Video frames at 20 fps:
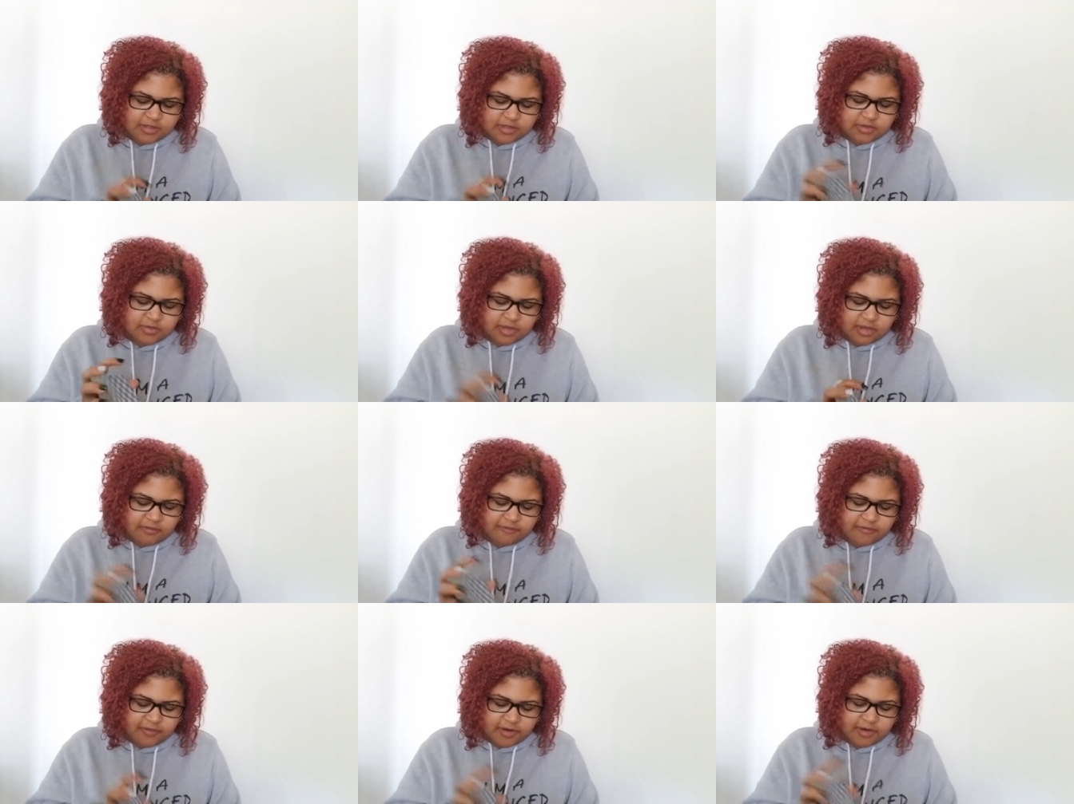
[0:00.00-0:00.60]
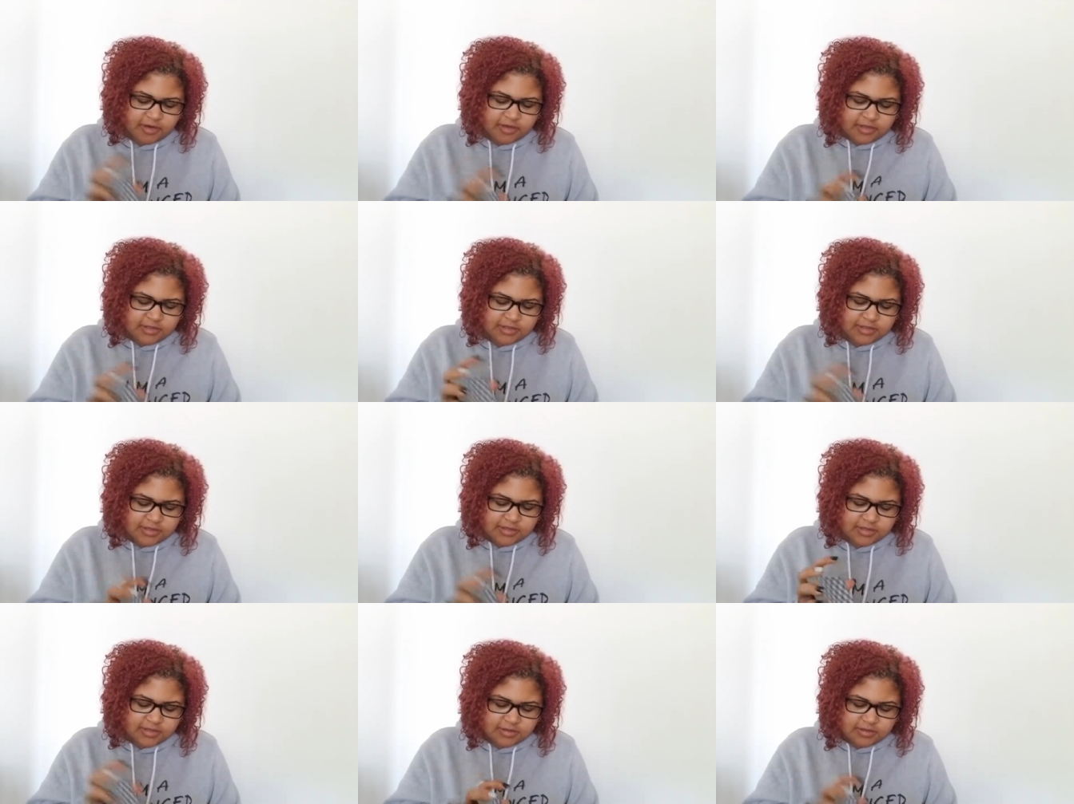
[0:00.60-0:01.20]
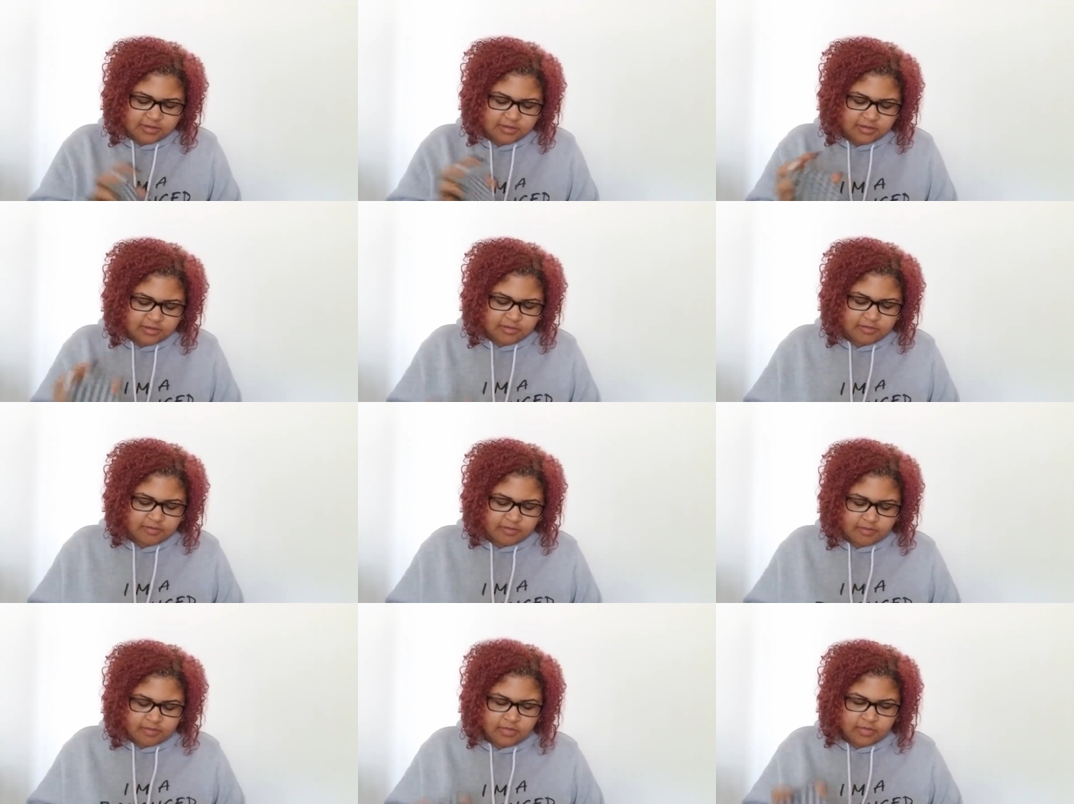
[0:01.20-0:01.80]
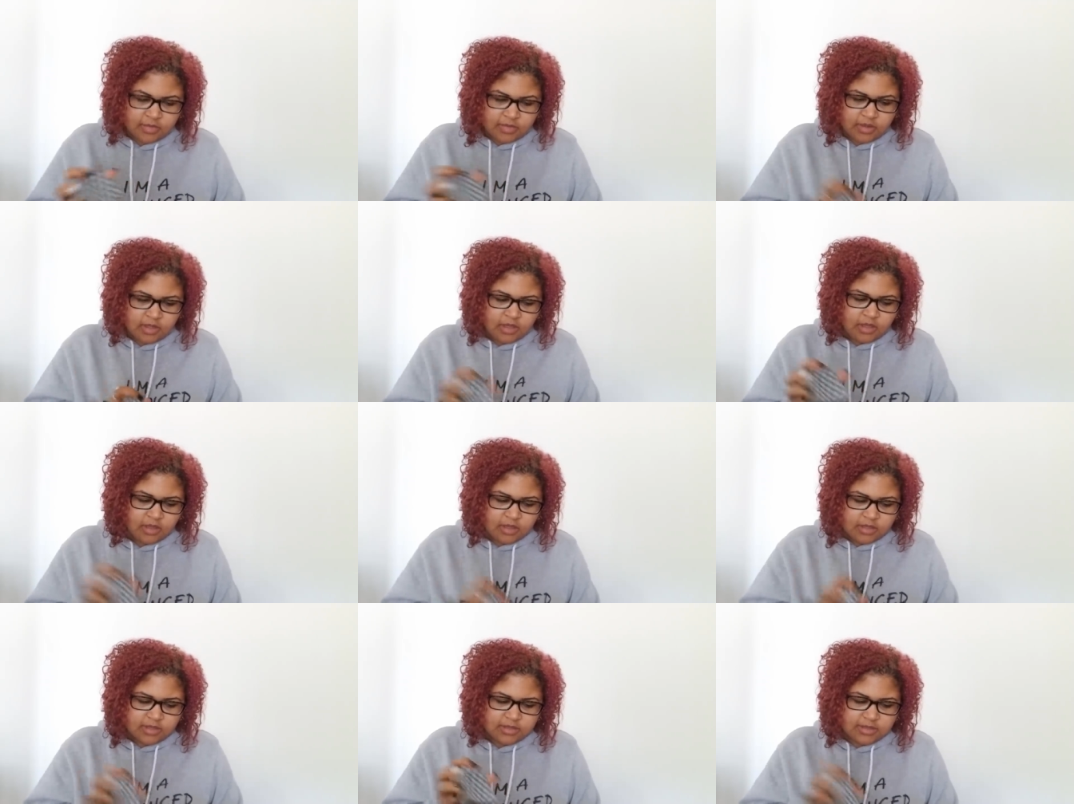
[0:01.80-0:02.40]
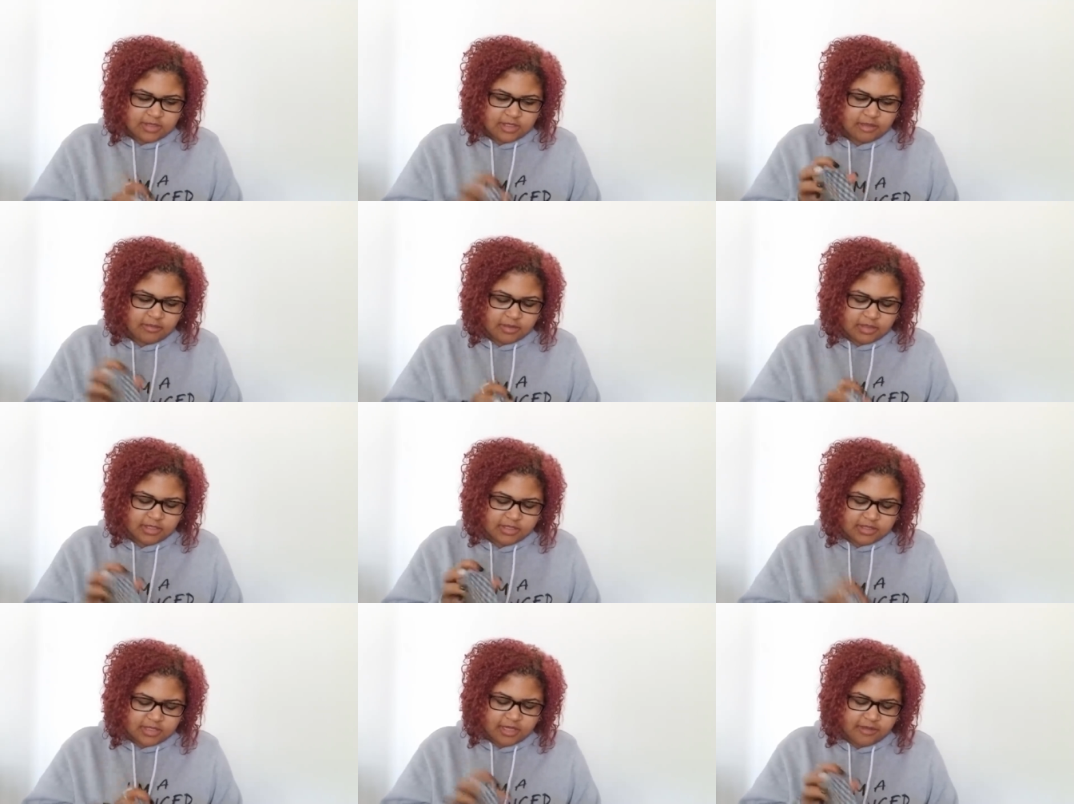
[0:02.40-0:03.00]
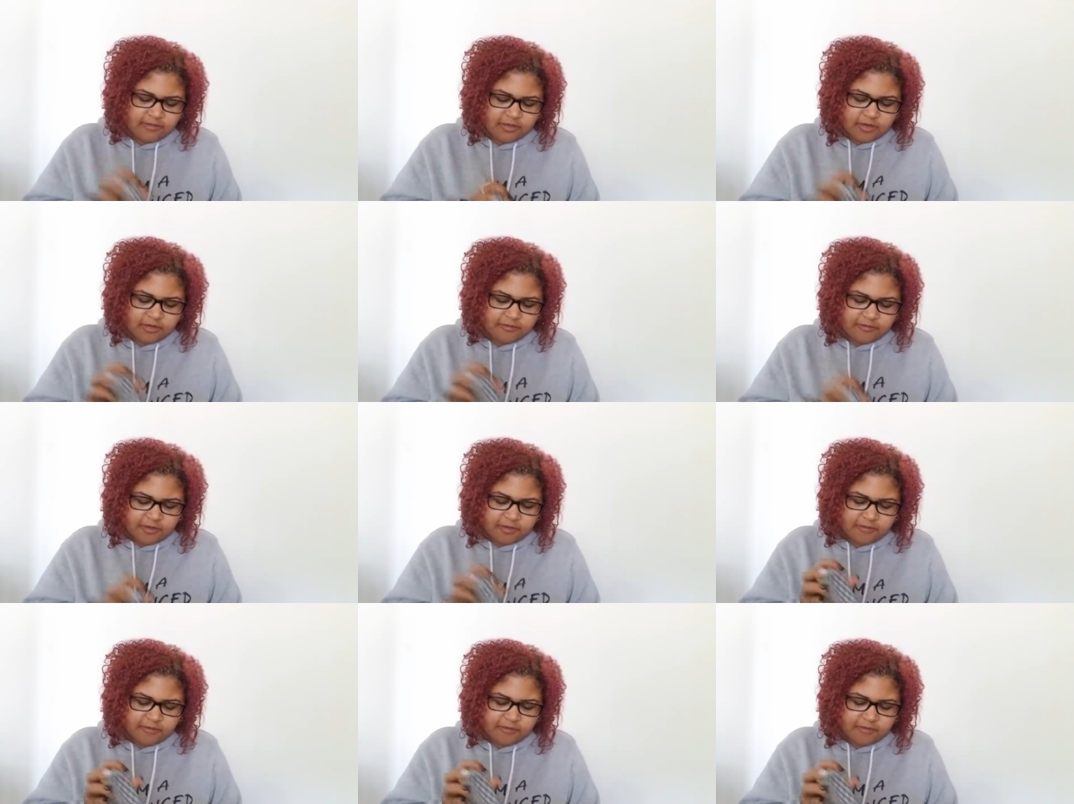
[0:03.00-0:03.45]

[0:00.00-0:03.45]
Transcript: 21st. Time with the Devil for